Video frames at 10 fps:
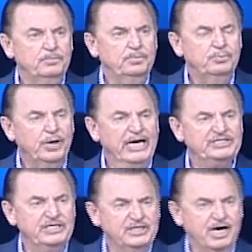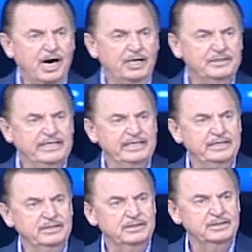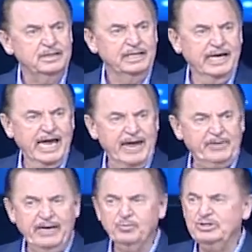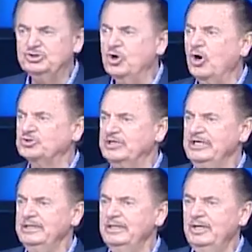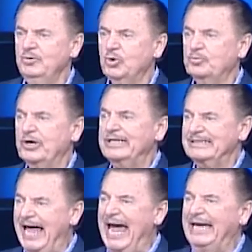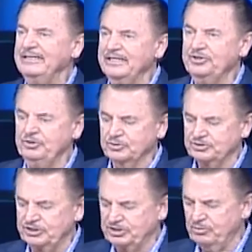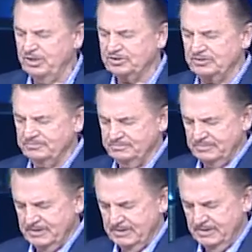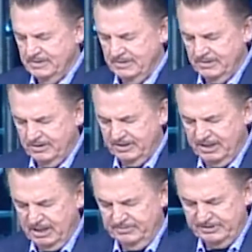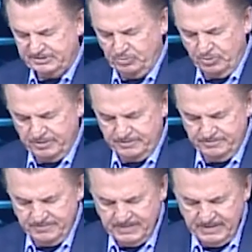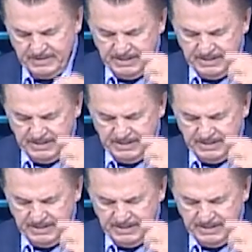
Praising God, getting happy, and rejoicing will bring light into your situation. Amen. Are you hearing me this morning? Yes.